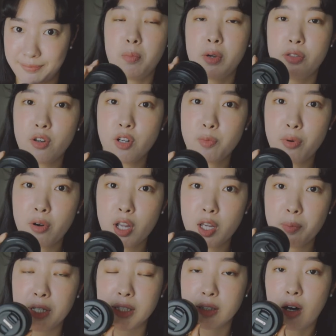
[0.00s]
My third
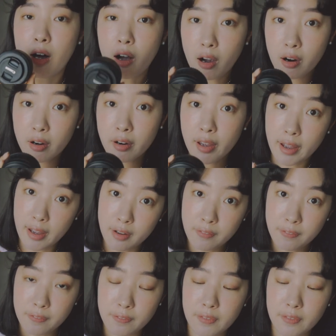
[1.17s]
prime is an RF